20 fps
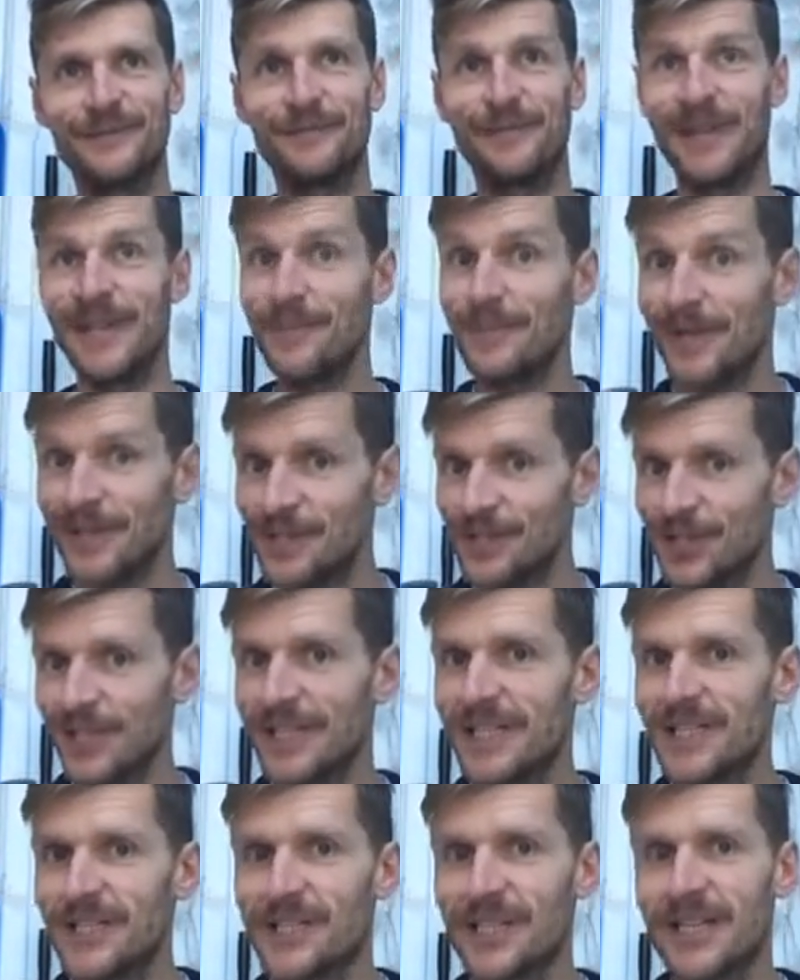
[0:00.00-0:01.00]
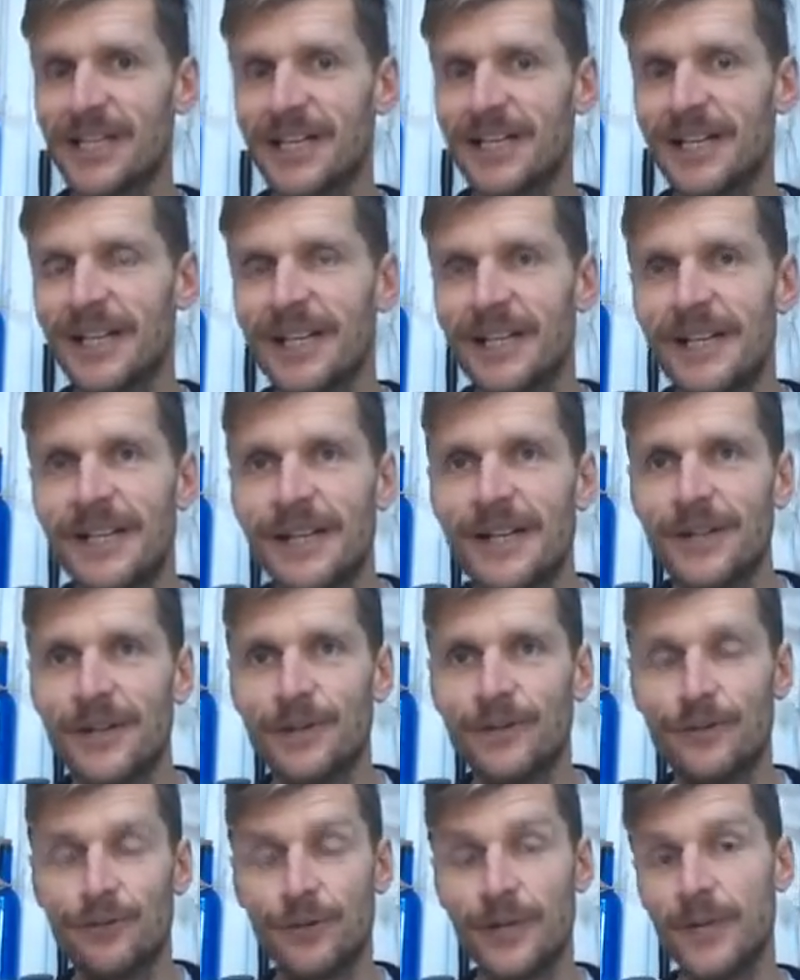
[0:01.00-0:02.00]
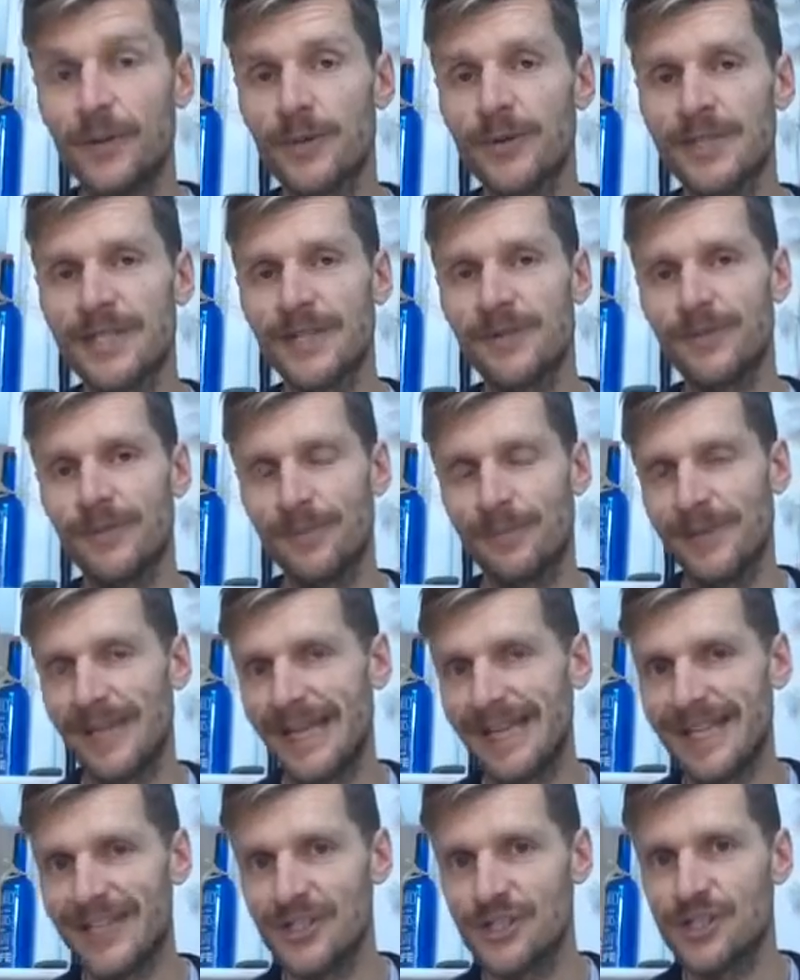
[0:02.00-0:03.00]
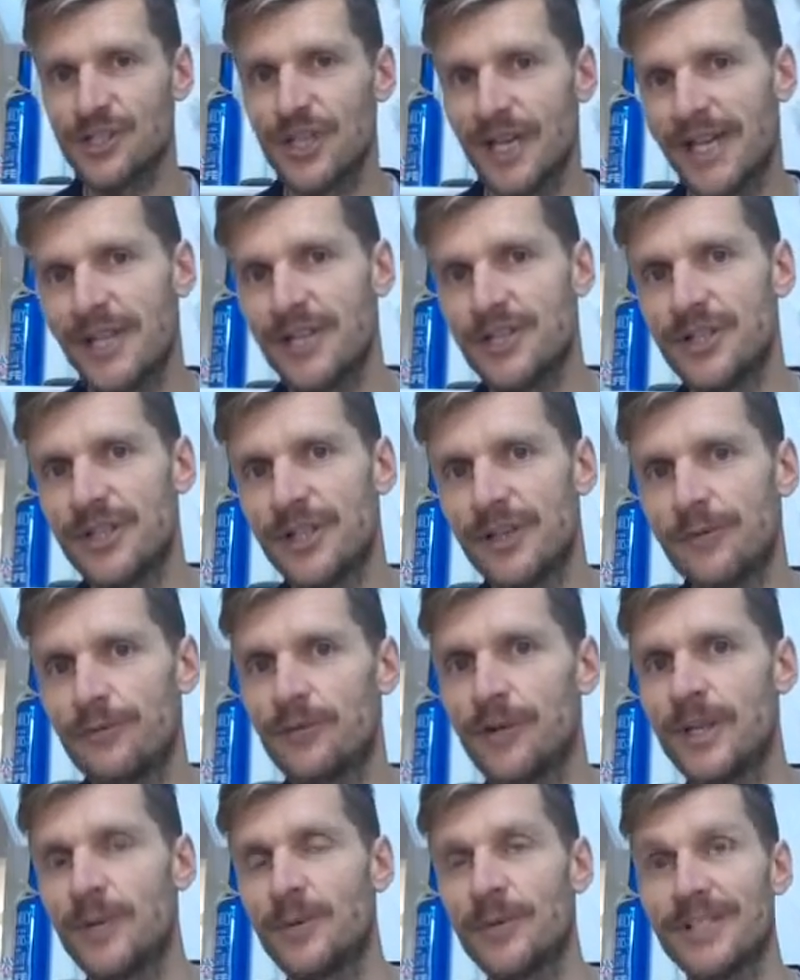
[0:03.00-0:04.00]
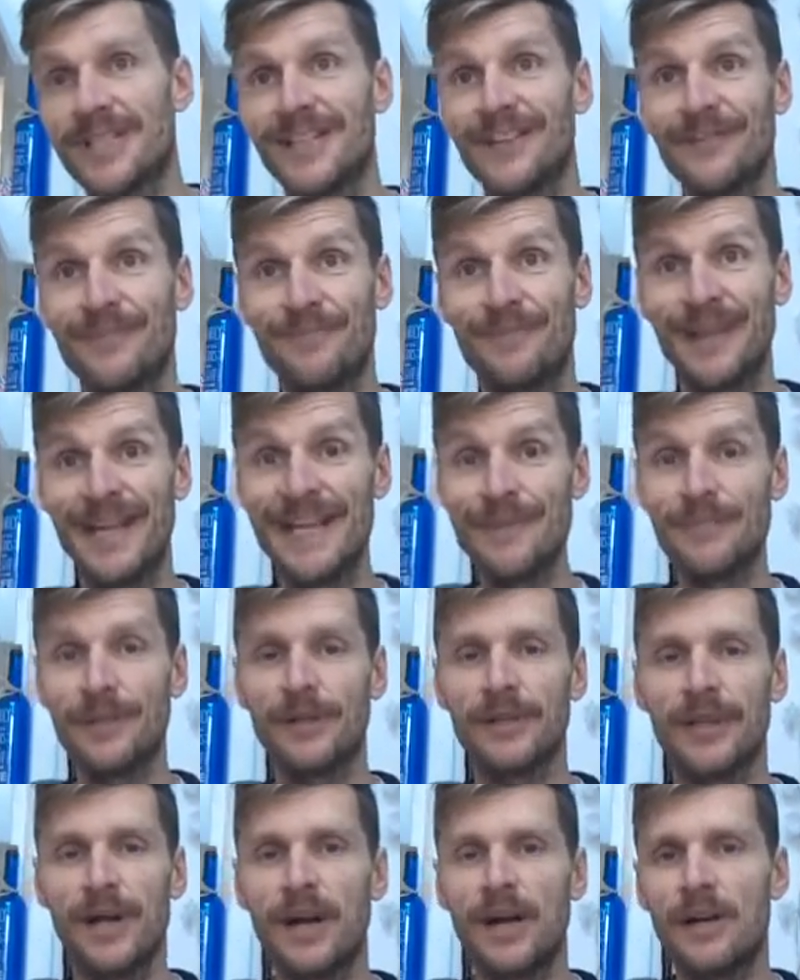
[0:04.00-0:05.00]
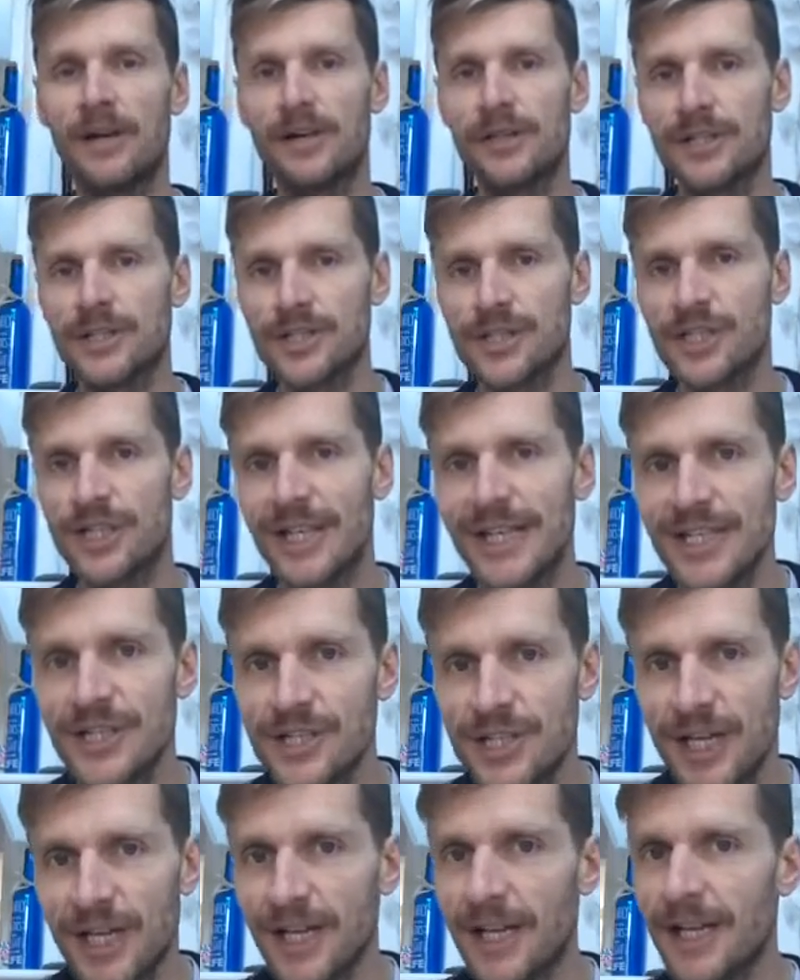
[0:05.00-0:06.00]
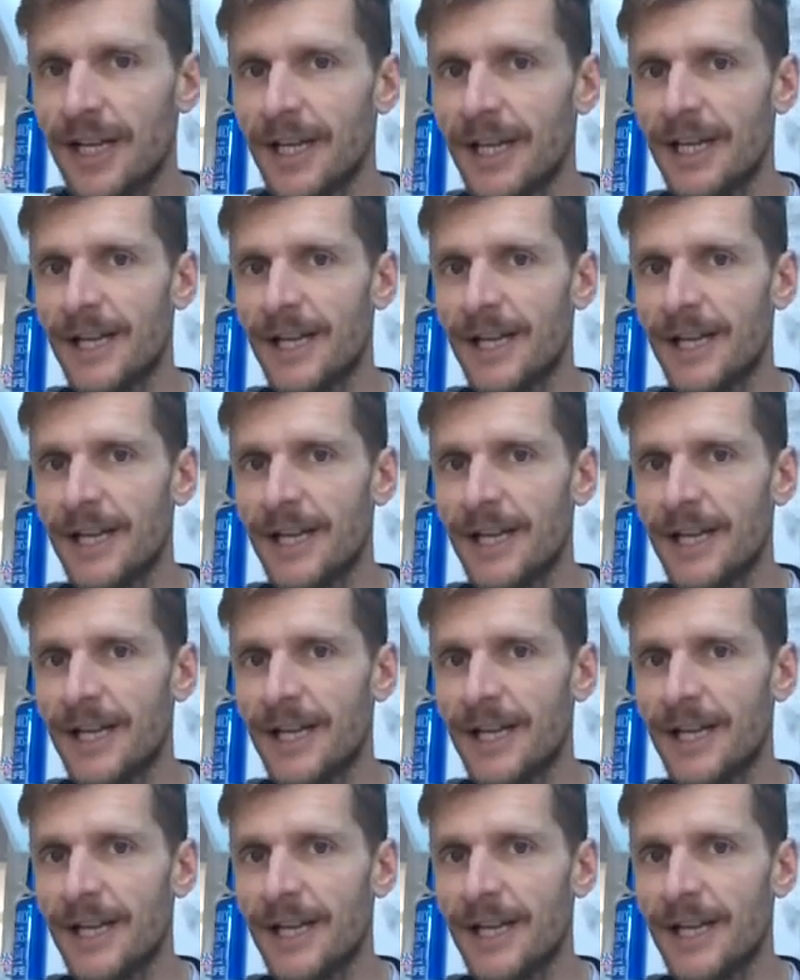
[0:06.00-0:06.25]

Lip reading: People are changing. The frequency of the planet is changing. The frequency of people are changing.